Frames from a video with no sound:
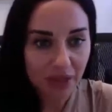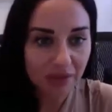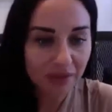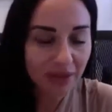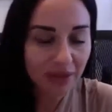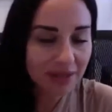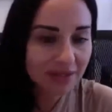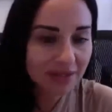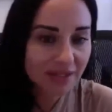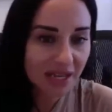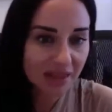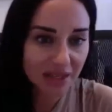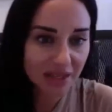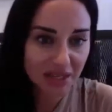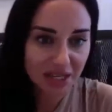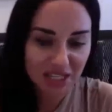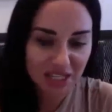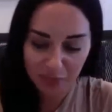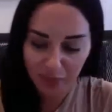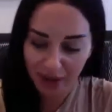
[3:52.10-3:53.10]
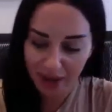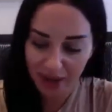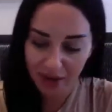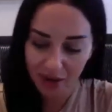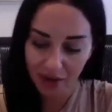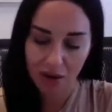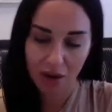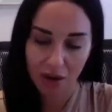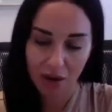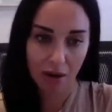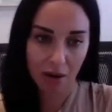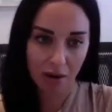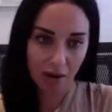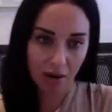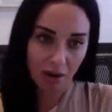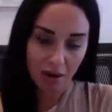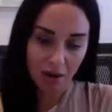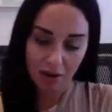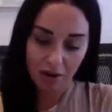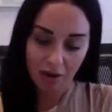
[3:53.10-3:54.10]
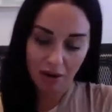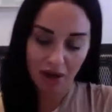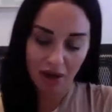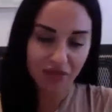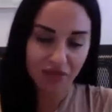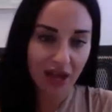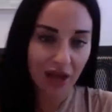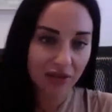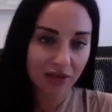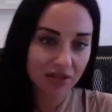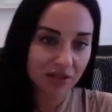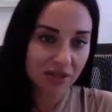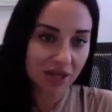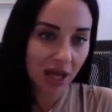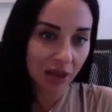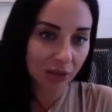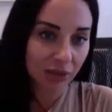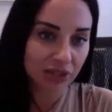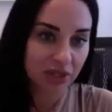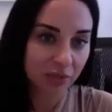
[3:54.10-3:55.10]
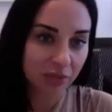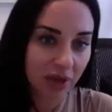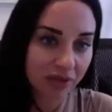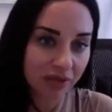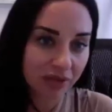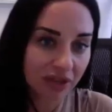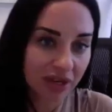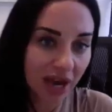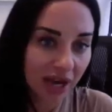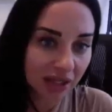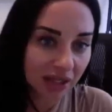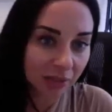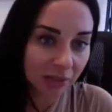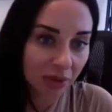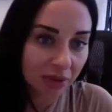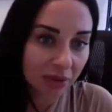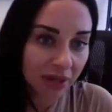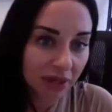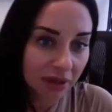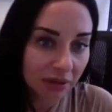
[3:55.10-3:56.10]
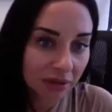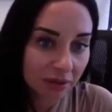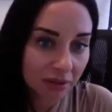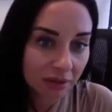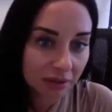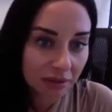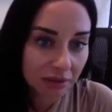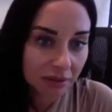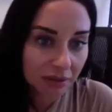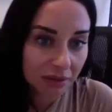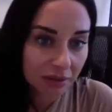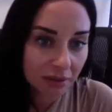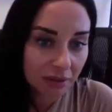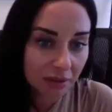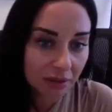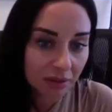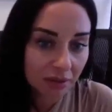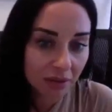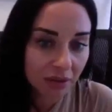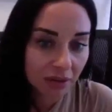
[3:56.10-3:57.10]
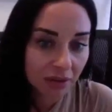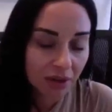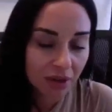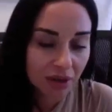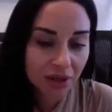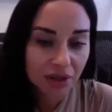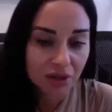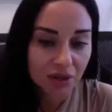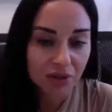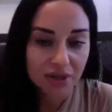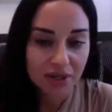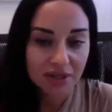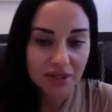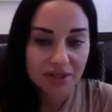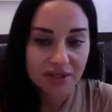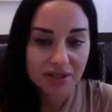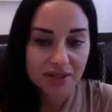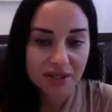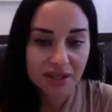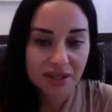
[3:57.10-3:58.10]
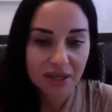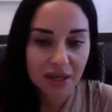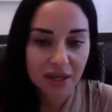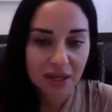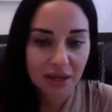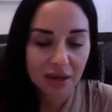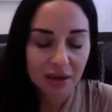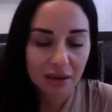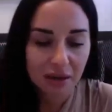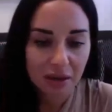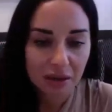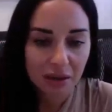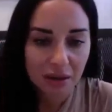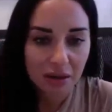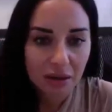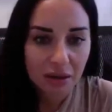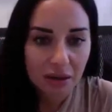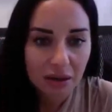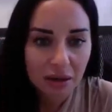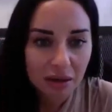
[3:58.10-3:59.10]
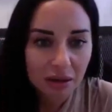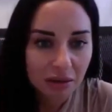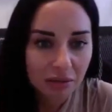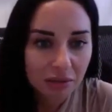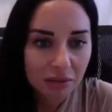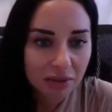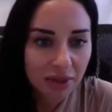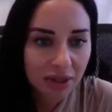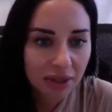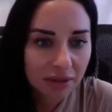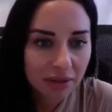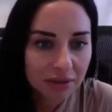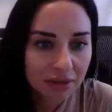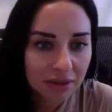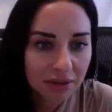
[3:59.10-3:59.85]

Let's say that he's paying her $1,000 a month in alimony. You can see, oh, well, that